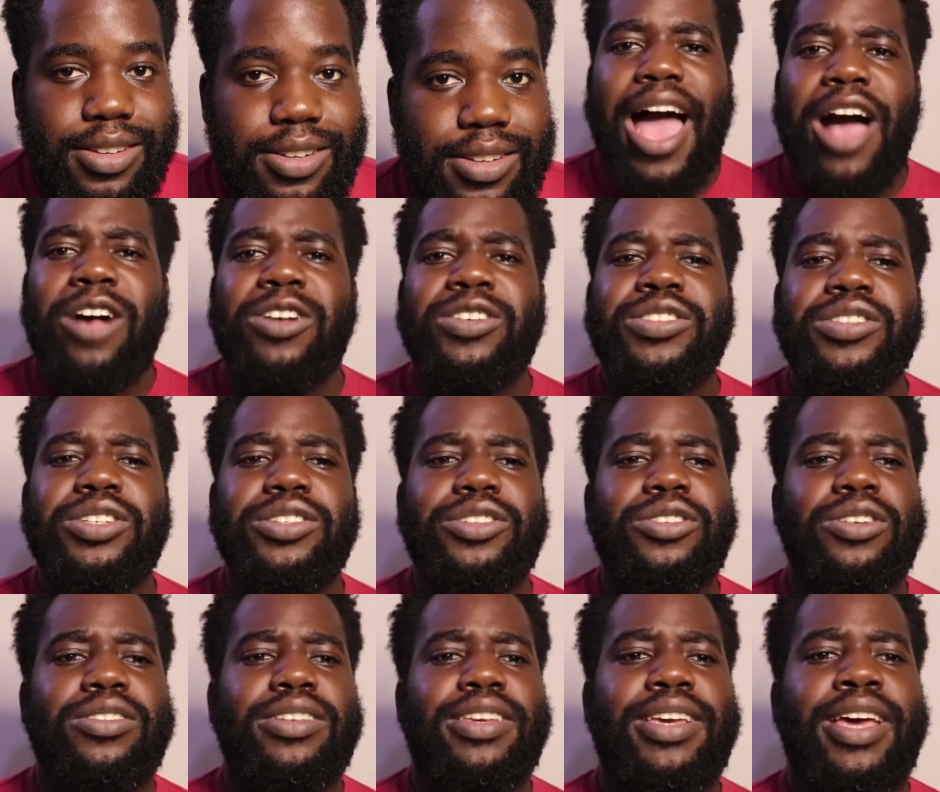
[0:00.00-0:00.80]
I also
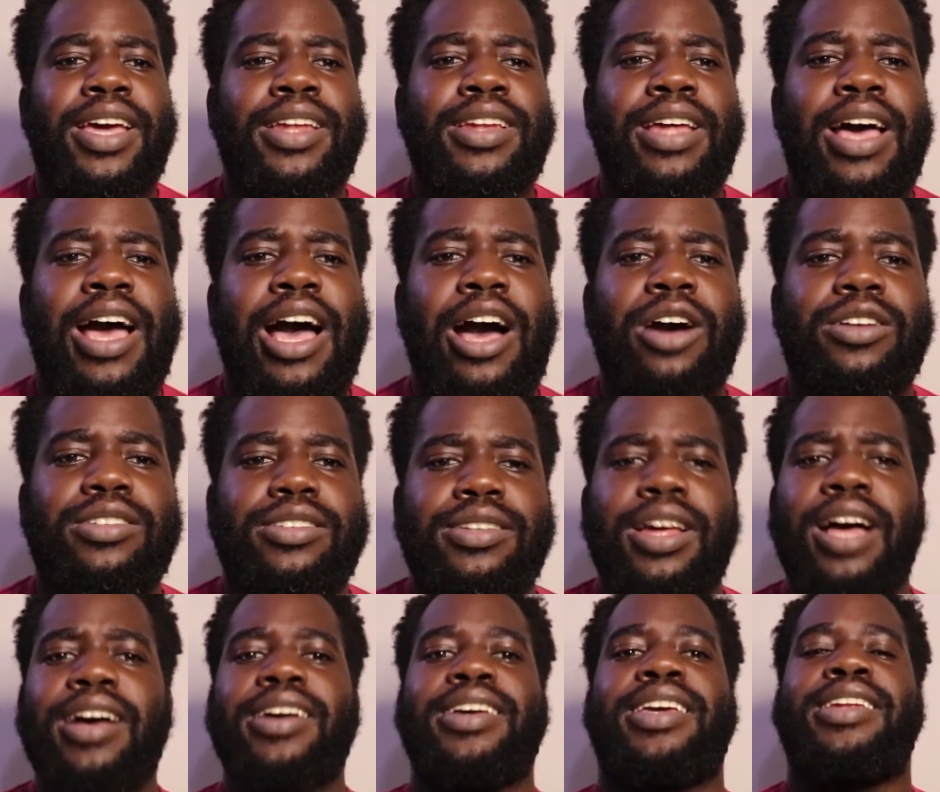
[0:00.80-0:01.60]
don't get how
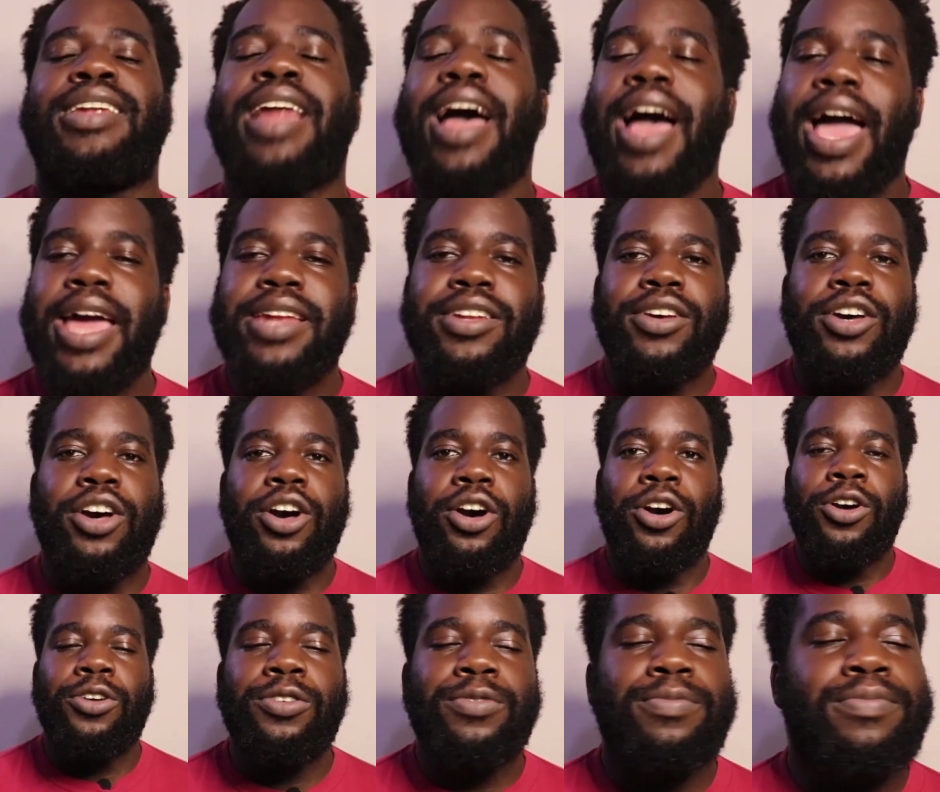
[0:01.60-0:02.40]
Duncan
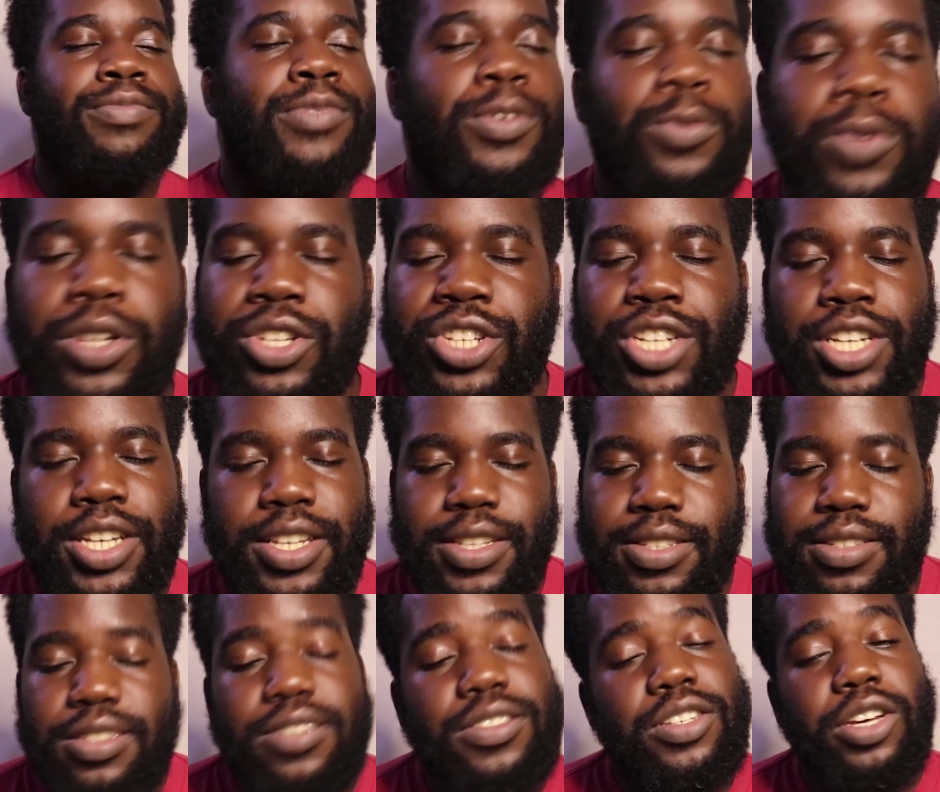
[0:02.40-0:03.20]
Idaho, which
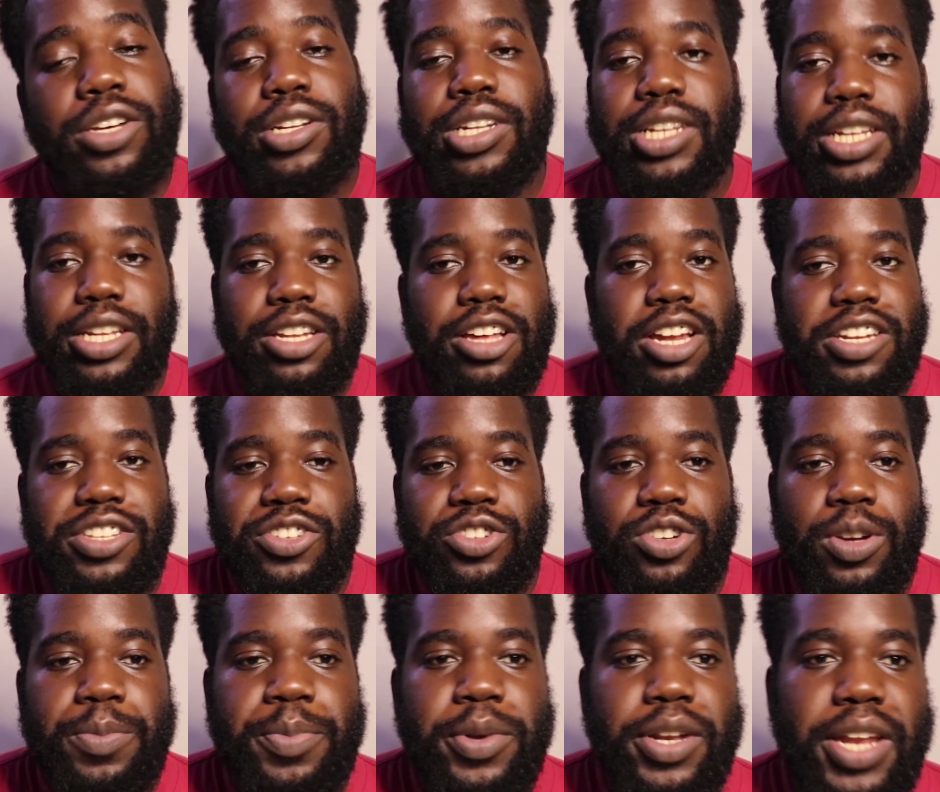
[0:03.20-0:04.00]
is totally not a
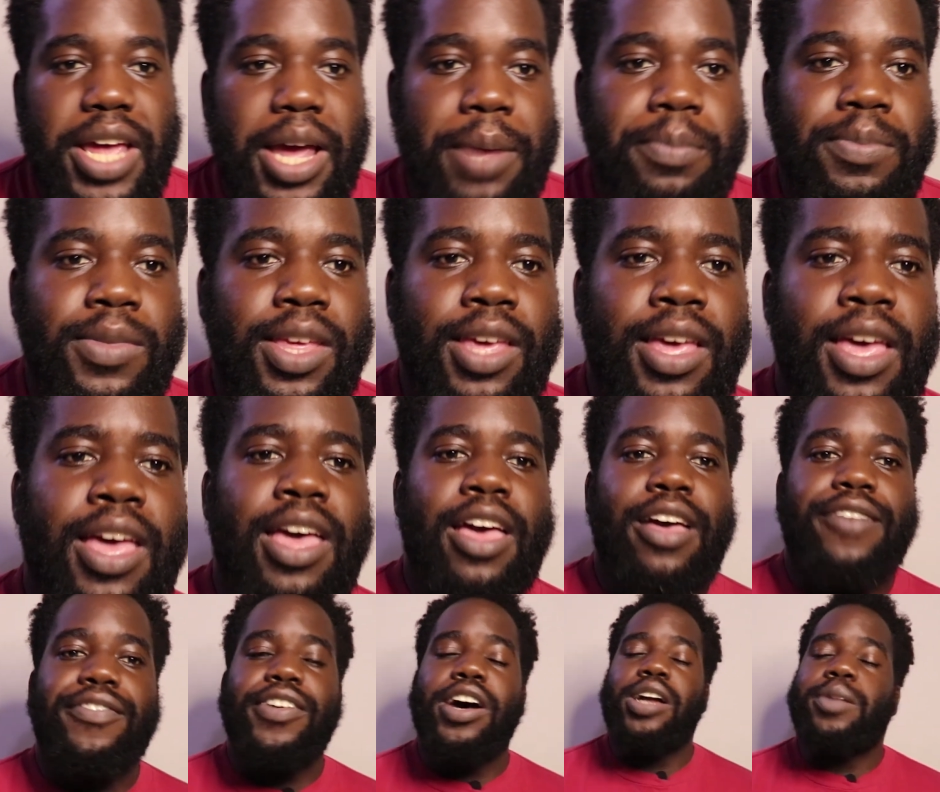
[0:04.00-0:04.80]
stripper name,
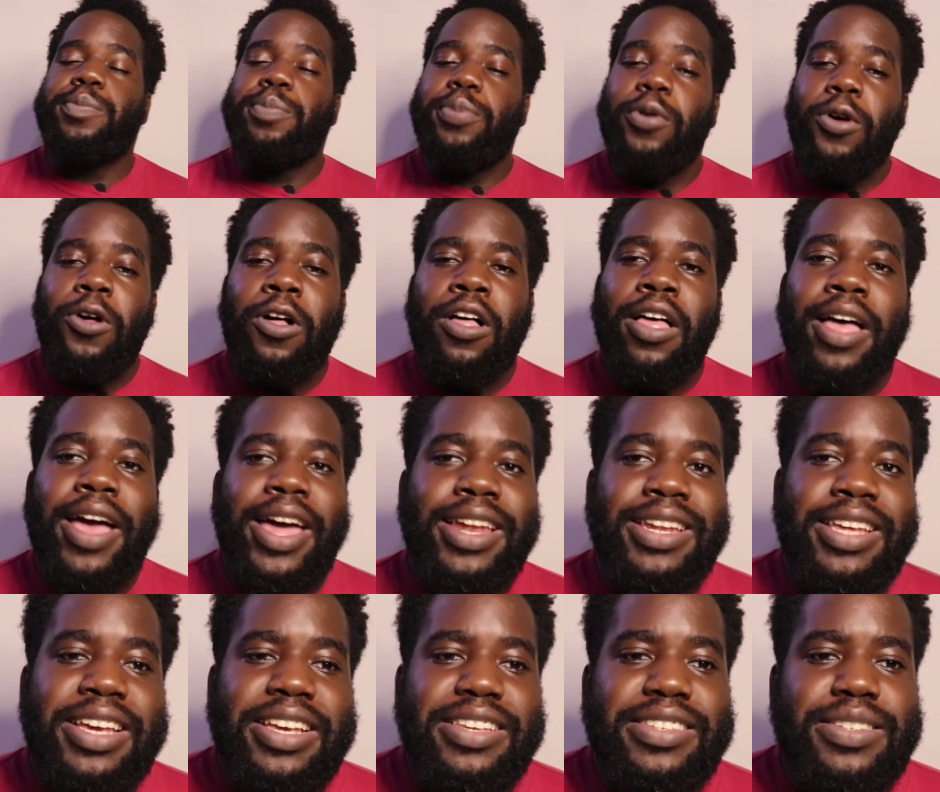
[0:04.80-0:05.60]
found Paul
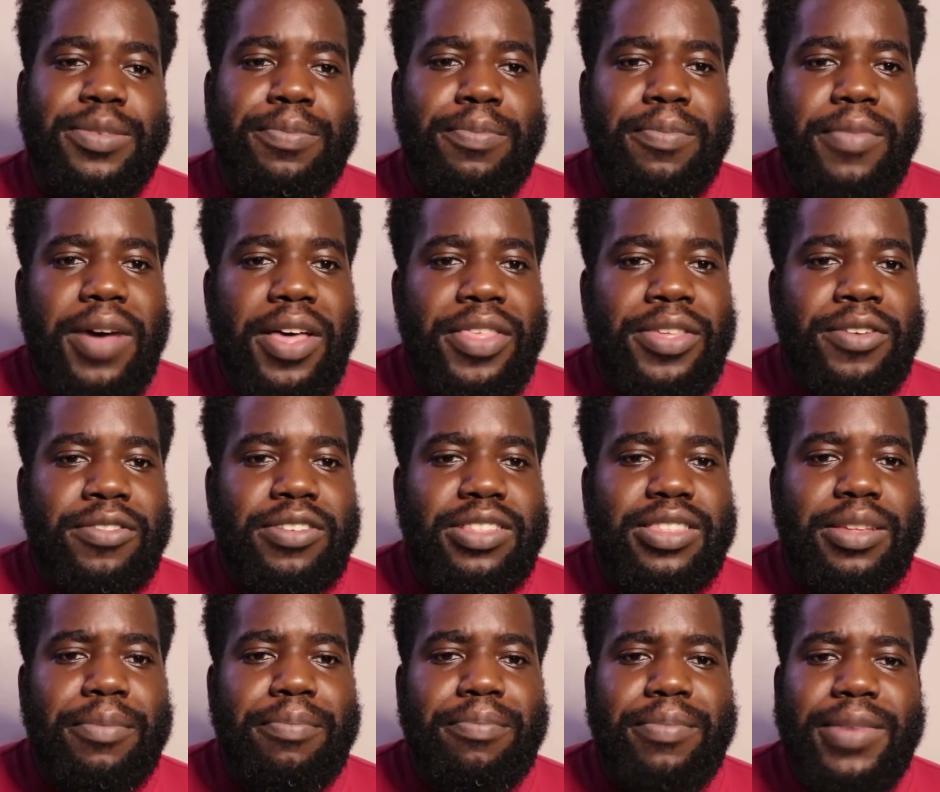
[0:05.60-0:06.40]
and his mother
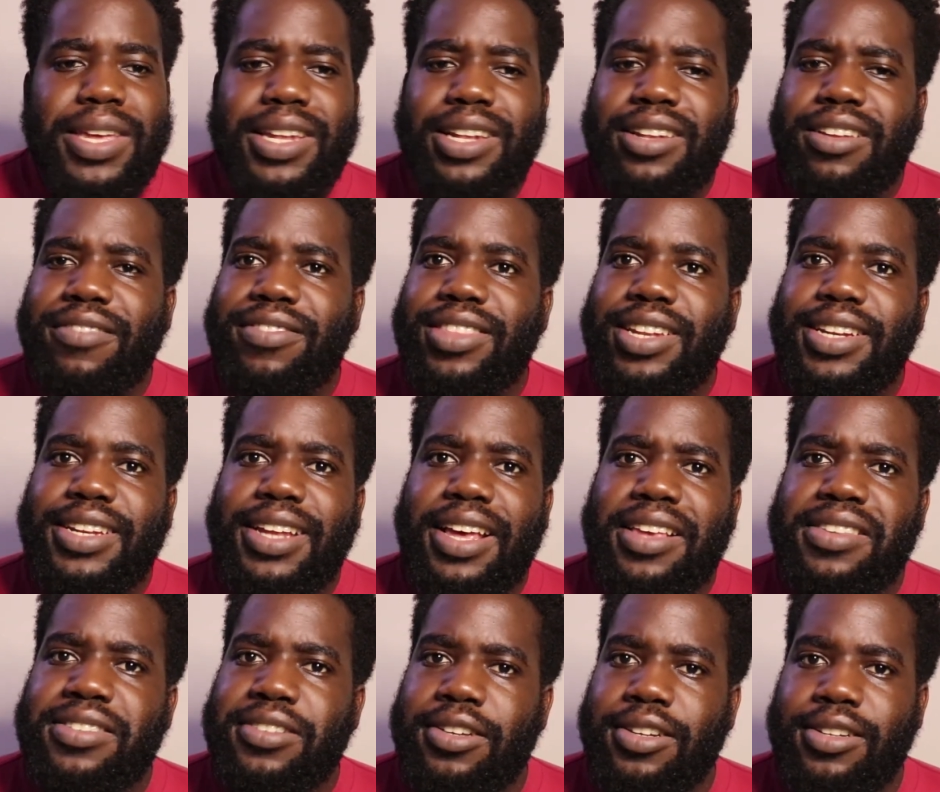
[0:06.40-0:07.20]
in the middle of the
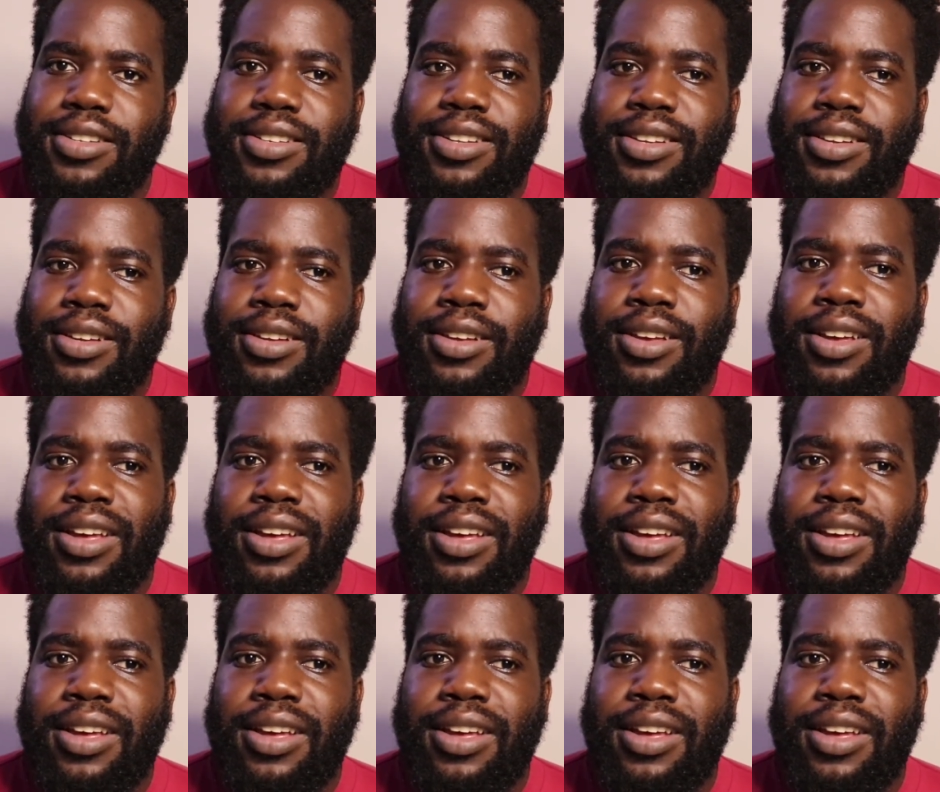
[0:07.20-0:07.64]
desert.